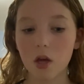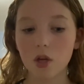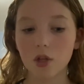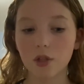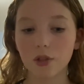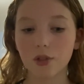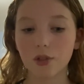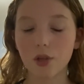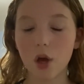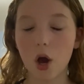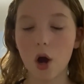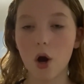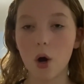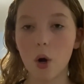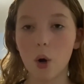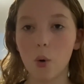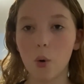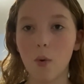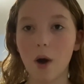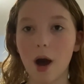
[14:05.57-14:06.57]

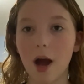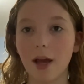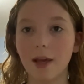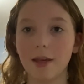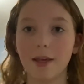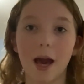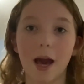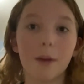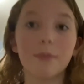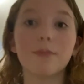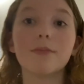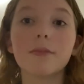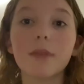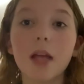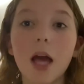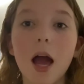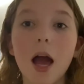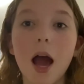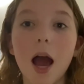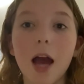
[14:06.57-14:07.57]
So yeah,
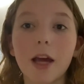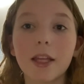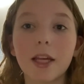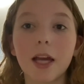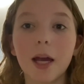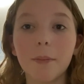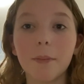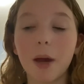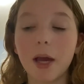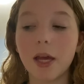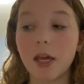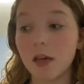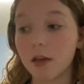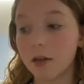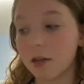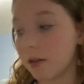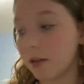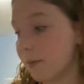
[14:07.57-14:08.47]
I think I might